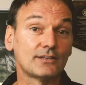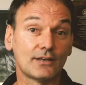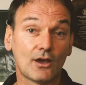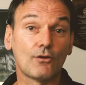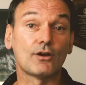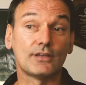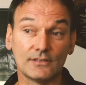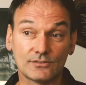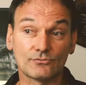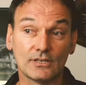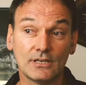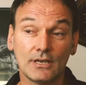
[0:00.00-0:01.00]
in our
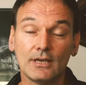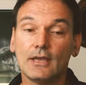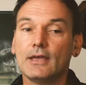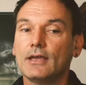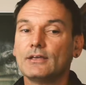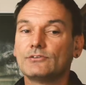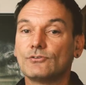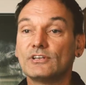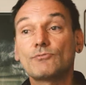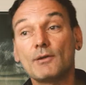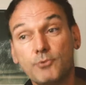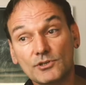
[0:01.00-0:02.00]
history. So it is
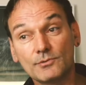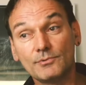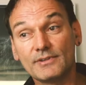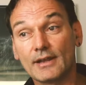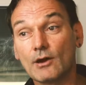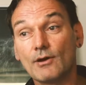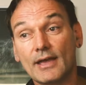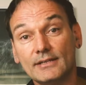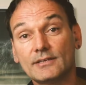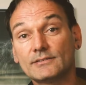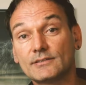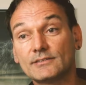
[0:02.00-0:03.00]
quite possible that our
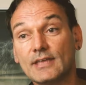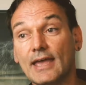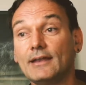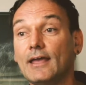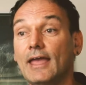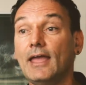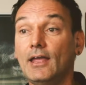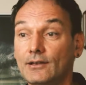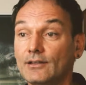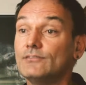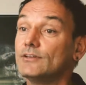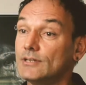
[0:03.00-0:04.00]
ancestors had a
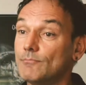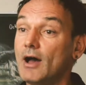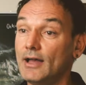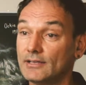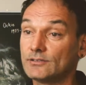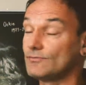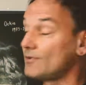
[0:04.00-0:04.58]
hand in the demise of